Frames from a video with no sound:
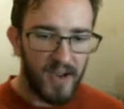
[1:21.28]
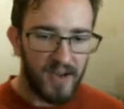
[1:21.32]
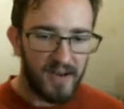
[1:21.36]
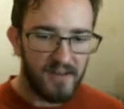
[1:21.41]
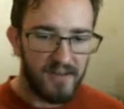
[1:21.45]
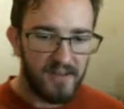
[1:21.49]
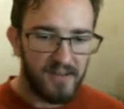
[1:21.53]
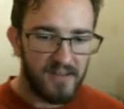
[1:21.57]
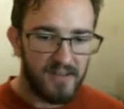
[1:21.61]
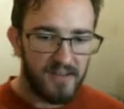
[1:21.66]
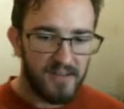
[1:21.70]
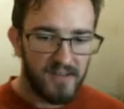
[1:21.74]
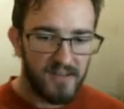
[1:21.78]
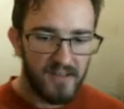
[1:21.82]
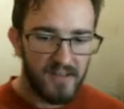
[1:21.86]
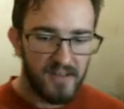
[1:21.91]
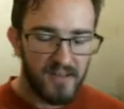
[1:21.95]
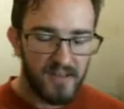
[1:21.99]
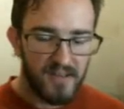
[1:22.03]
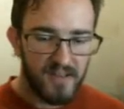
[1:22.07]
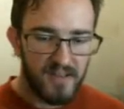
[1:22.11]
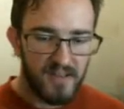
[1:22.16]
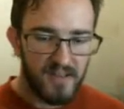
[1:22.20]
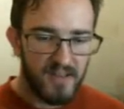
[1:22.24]
Wait.
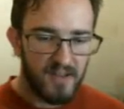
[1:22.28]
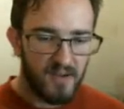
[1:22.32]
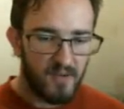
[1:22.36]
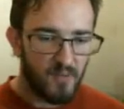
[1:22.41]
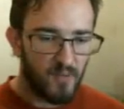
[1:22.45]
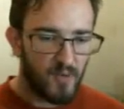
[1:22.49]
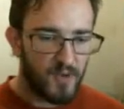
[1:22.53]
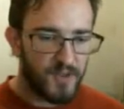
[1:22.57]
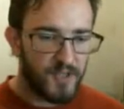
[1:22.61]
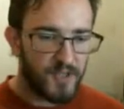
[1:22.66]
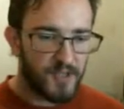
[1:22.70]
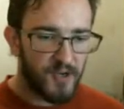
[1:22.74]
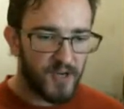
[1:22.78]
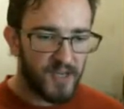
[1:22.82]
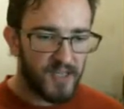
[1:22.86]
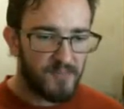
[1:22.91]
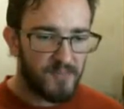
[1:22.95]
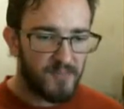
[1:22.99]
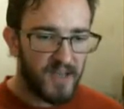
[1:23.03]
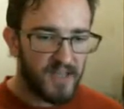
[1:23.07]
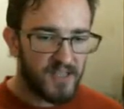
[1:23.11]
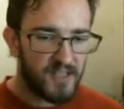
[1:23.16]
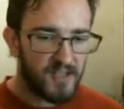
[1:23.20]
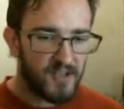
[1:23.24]
Would the
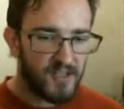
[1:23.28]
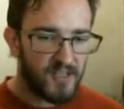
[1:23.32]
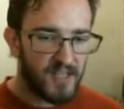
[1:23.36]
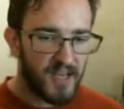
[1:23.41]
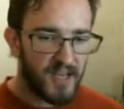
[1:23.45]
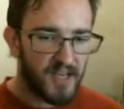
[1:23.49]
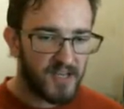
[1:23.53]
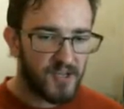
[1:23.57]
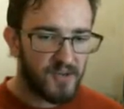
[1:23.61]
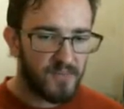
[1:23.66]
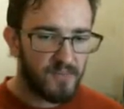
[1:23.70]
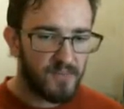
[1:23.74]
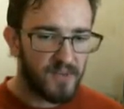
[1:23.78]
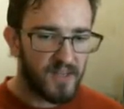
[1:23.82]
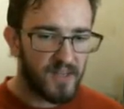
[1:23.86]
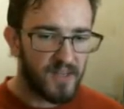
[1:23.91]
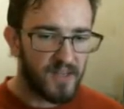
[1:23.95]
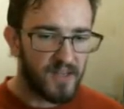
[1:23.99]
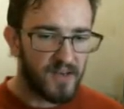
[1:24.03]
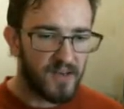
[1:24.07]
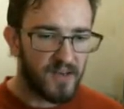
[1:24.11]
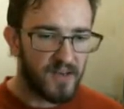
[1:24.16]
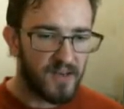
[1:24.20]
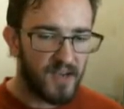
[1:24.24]
Trespasser section be
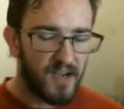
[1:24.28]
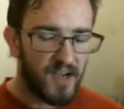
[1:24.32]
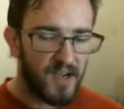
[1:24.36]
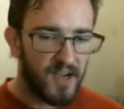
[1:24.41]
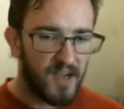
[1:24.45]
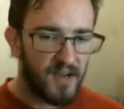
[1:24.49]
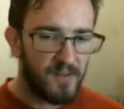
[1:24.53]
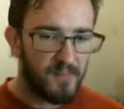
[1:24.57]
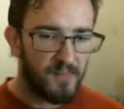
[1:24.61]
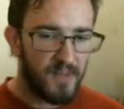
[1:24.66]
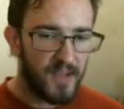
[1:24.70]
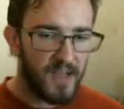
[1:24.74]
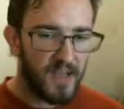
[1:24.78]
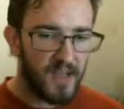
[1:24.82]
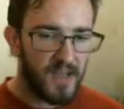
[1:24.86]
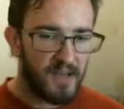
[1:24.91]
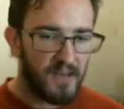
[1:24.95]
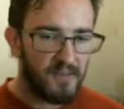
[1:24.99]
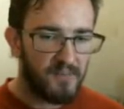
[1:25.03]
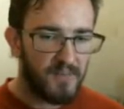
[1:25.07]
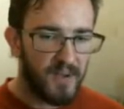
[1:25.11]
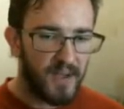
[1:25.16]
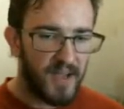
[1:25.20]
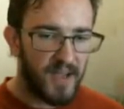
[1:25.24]
the
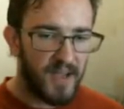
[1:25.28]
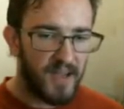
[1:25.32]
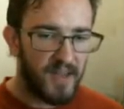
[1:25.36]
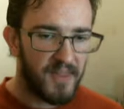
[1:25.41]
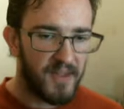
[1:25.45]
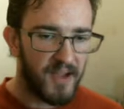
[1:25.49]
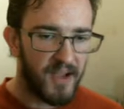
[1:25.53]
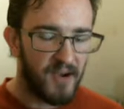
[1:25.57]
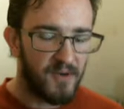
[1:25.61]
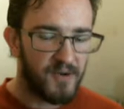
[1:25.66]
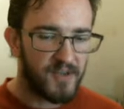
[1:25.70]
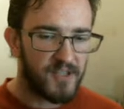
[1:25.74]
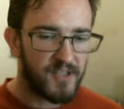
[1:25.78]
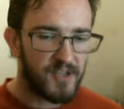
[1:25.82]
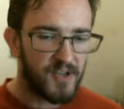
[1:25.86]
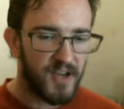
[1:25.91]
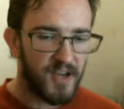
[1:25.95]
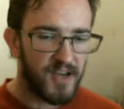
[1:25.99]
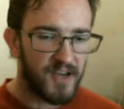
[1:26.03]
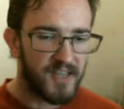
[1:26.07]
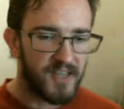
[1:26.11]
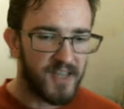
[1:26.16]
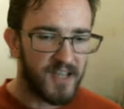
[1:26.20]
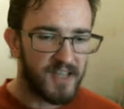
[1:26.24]
non-main path? I always
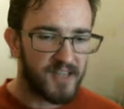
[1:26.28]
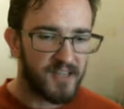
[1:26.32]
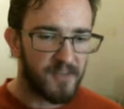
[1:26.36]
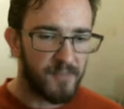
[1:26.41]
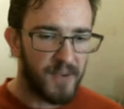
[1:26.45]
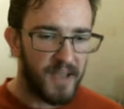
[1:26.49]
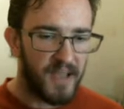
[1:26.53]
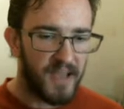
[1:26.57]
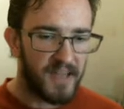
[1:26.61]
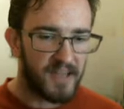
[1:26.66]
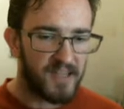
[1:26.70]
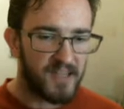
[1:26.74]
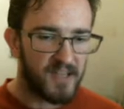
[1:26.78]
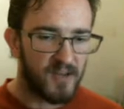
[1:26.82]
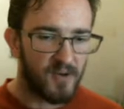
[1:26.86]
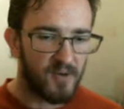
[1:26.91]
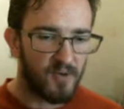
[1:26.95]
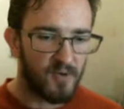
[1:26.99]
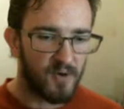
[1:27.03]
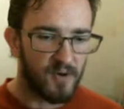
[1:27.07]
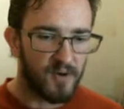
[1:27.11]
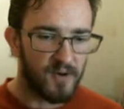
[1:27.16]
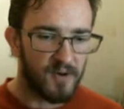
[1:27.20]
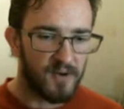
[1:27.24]
try to take the paths in
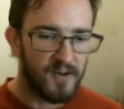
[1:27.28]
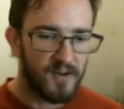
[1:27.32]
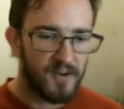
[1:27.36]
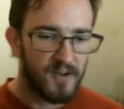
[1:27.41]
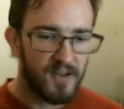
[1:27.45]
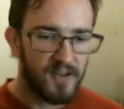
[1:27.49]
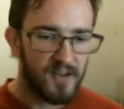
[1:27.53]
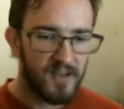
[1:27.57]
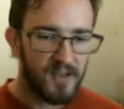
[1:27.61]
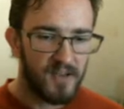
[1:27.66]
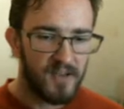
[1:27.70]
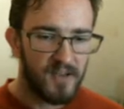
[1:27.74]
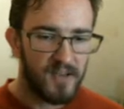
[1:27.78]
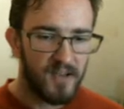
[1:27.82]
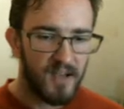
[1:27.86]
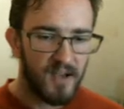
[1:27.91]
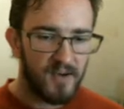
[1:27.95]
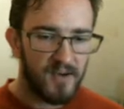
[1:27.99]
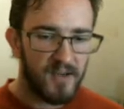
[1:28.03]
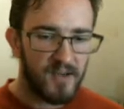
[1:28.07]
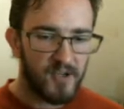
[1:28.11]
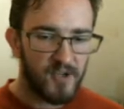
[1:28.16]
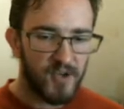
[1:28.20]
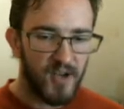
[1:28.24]
order. I'm
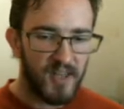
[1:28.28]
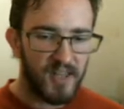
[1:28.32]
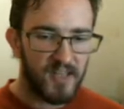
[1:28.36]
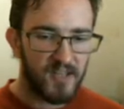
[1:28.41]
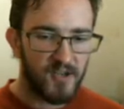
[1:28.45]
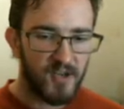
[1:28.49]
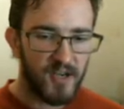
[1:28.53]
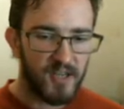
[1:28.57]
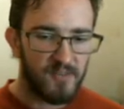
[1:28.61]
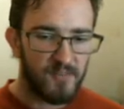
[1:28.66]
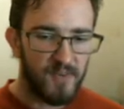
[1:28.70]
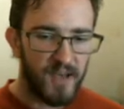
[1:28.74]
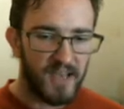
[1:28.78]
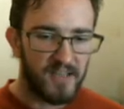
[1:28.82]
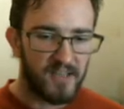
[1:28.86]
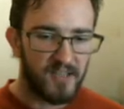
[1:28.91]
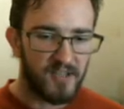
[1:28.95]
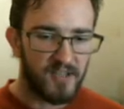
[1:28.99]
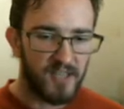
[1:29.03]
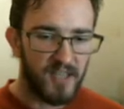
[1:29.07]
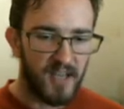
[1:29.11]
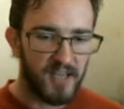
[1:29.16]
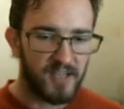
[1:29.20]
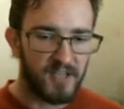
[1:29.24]
going to try the
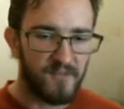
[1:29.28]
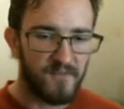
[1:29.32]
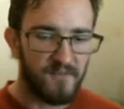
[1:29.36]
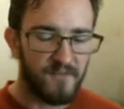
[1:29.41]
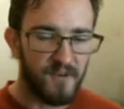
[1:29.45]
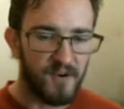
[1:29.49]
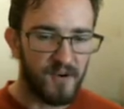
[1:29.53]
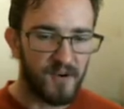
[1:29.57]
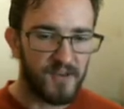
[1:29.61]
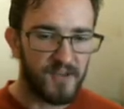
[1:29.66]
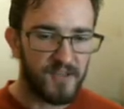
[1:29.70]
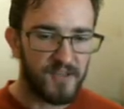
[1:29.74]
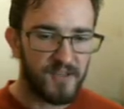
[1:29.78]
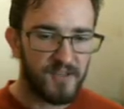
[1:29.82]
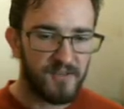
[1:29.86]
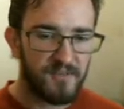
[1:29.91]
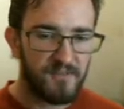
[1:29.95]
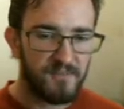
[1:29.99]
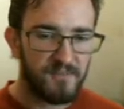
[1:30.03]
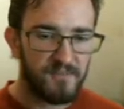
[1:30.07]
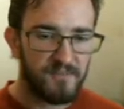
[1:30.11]
Trespasser section first.